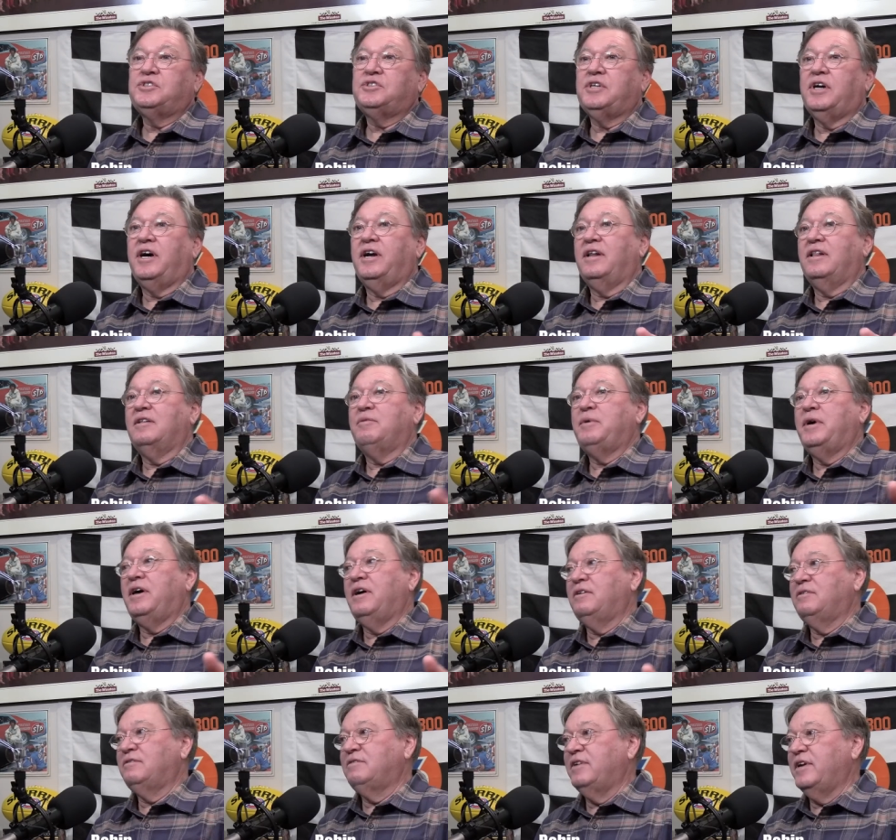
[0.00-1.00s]
side of the
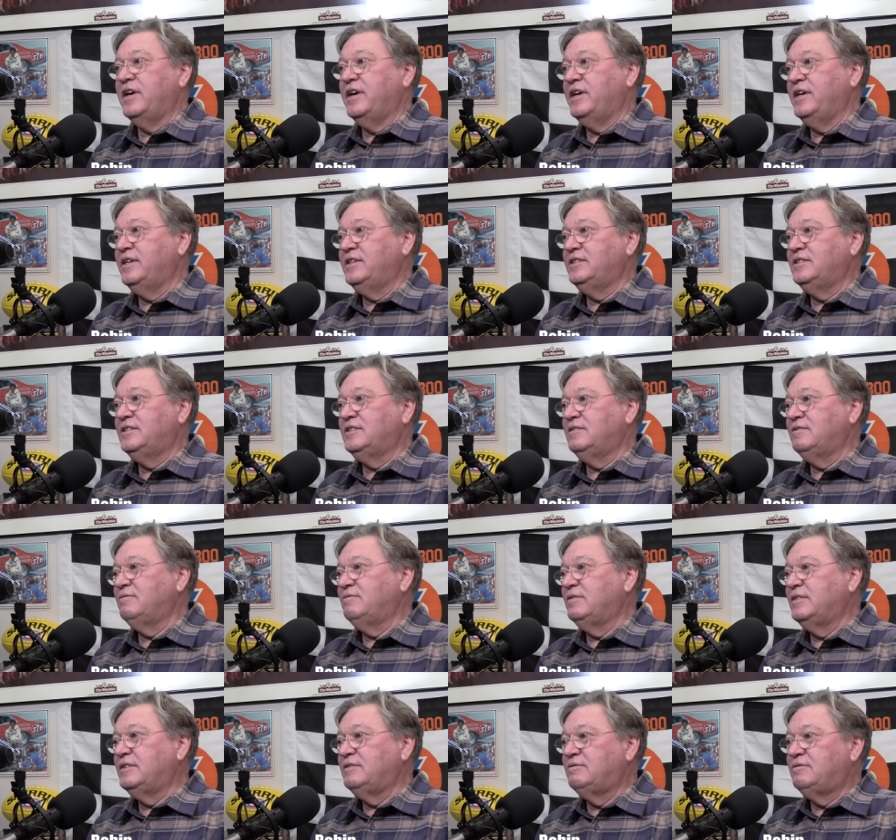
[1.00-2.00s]
mountain range,
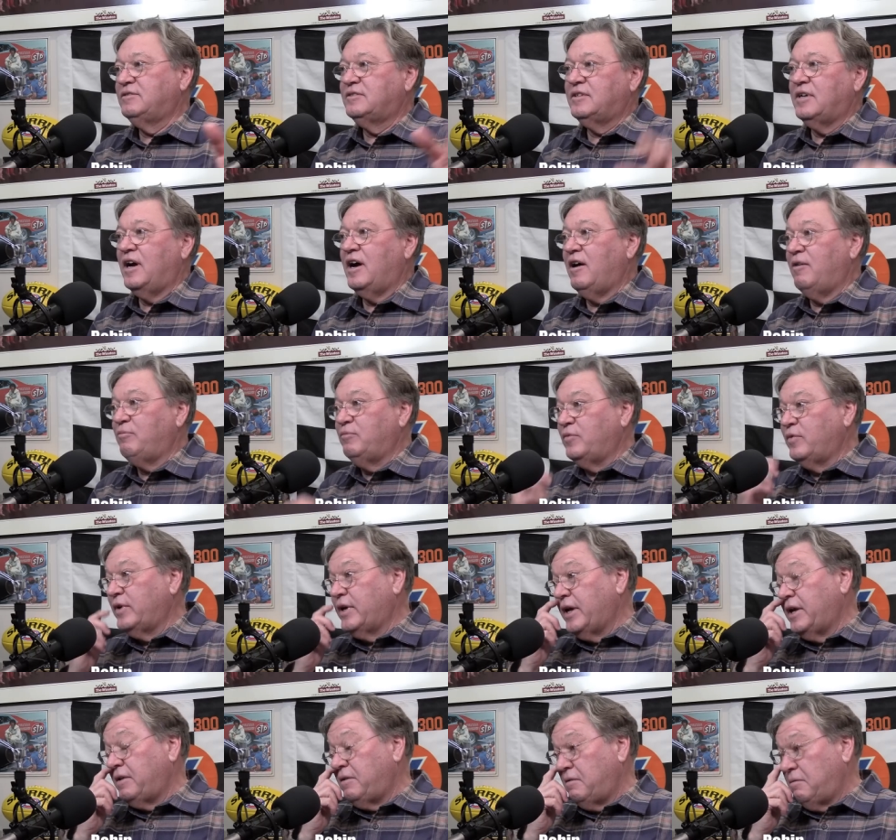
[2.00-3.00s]
and we stop and
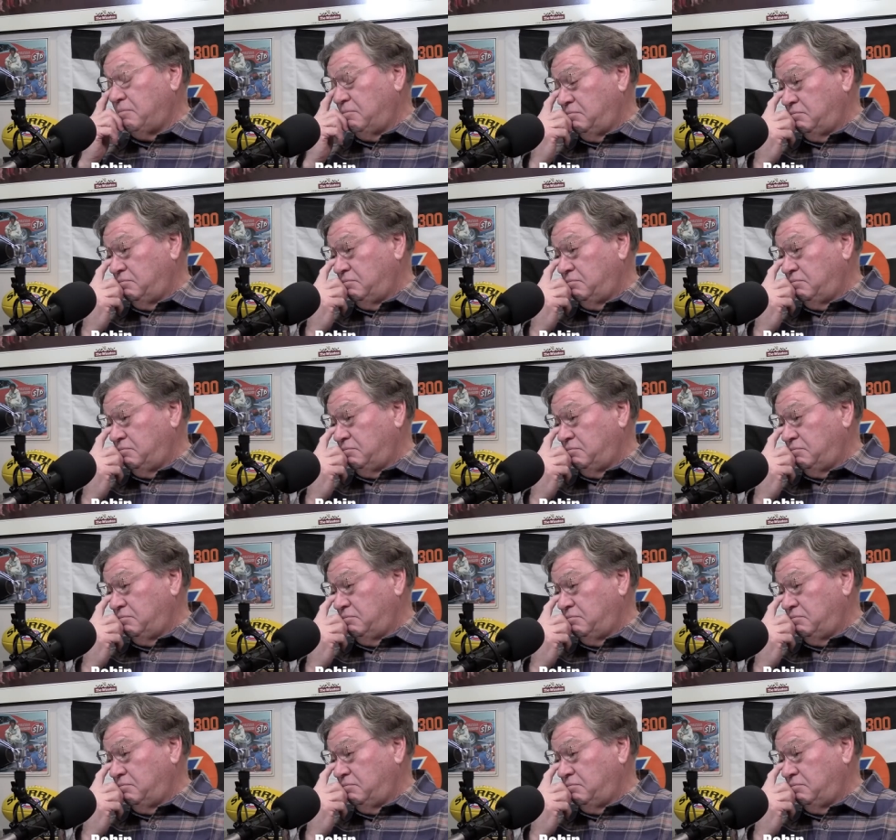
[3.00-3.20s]
we get